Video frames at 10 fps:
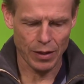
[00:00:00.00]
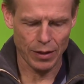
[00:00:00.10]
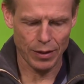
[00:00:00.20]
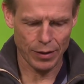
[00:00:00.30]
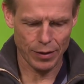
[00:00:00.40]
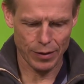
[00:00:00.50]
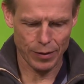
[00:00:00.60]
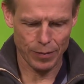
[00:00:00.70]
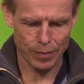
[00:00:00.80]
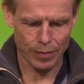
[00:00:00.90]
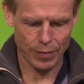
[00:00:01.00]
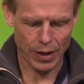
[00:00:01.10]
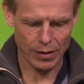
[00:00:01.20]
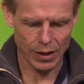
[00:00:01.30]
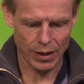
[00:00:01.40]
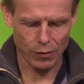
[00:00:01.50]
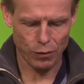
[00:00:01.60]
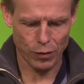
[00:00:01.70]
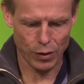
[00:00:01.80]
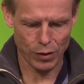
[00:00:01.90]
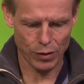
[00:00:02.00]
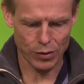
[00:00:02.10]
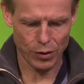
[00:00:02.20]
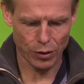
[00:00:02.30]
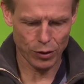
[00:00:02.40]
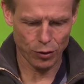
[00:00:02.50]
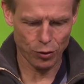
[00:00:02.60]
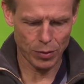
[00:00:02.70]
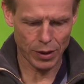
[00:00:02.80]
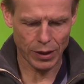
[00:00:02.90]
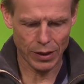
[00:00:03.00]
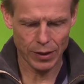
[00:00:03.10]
um, I think it was October